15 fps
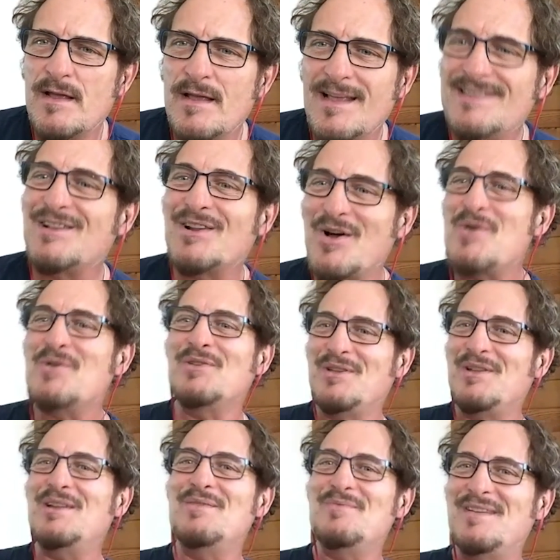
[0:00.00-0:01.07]
He said, oh,
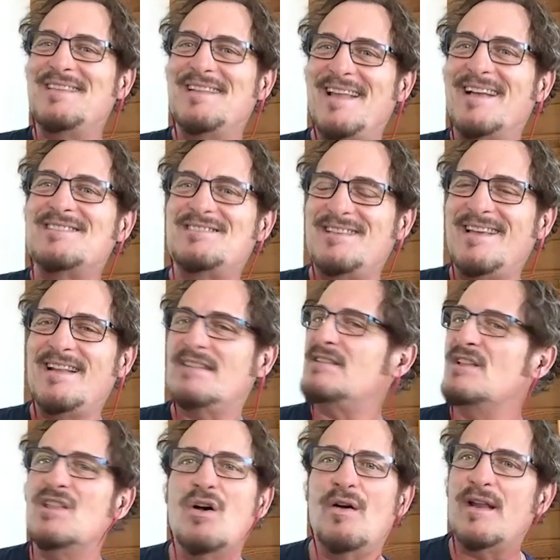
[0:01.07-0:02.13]
you didn't read the next scene. I
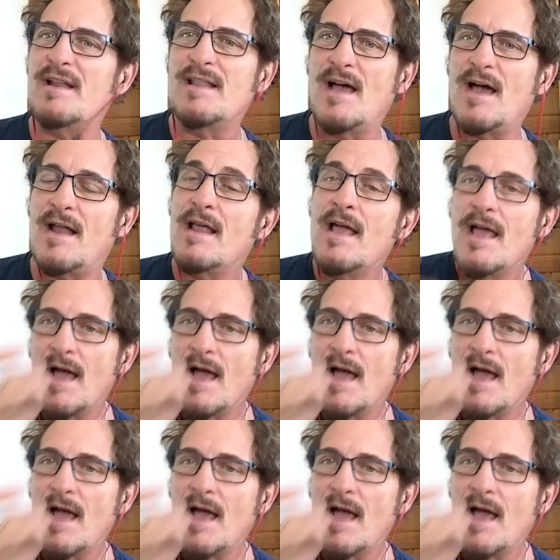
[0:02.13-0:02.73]
said, no, I did not.